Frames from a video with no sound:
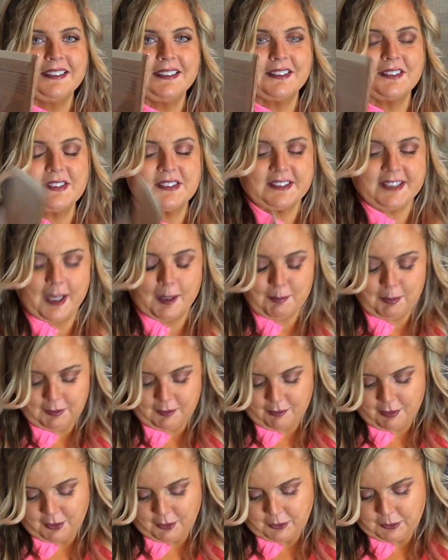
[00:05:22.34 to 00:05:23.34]
Little
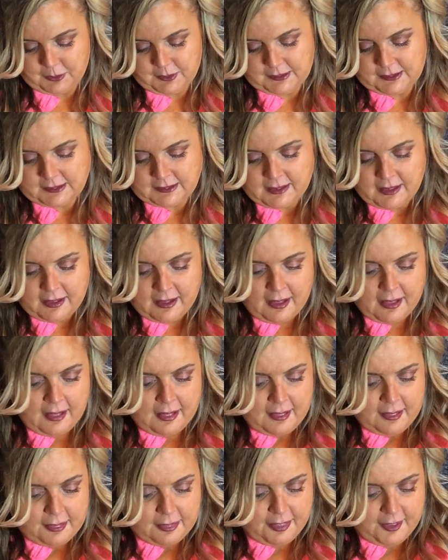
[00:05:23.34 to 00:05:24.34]
sample of those.
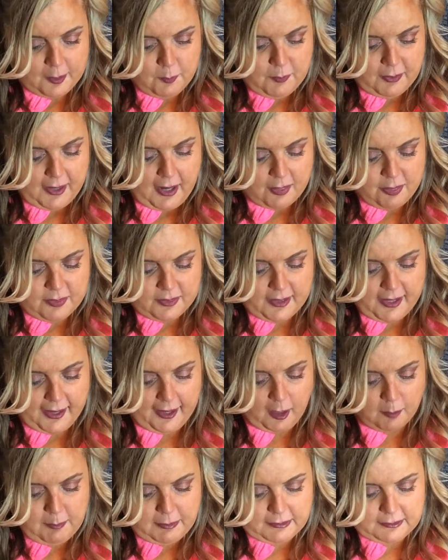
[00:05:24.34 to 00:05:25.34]
Then we got the
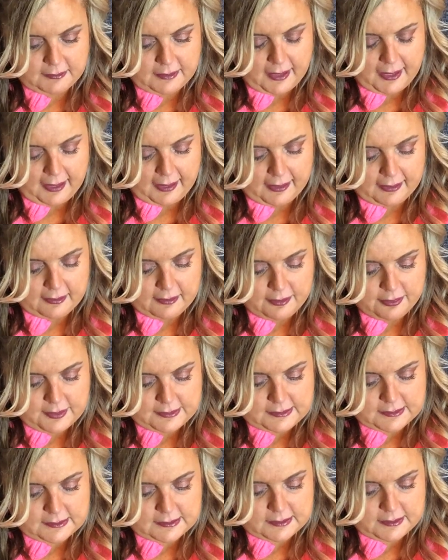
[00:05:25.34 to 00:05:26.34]
Helmut Lang.
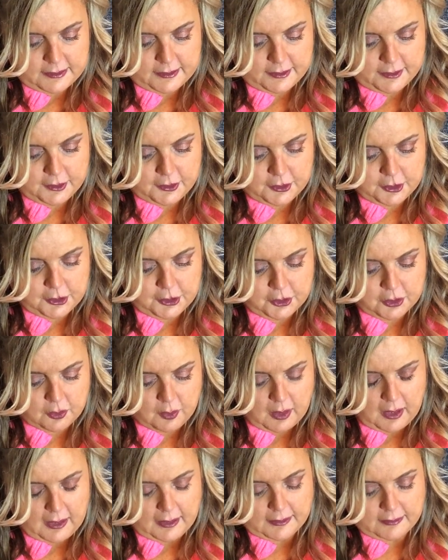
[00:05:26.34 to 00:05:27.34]
This is the
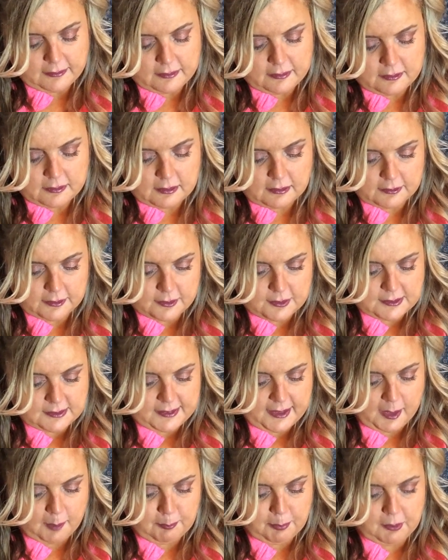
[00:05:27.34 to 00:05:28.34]
Cuiron. Little
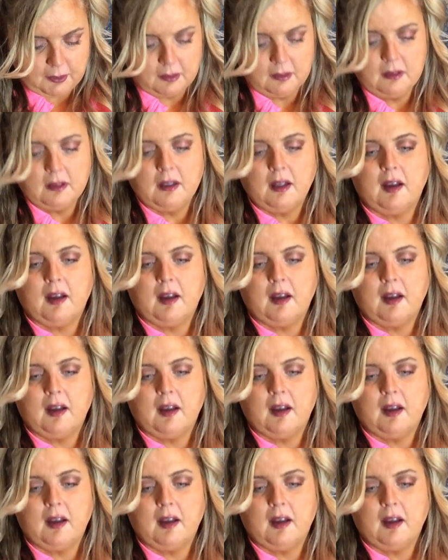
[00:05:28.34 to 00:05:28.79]
sample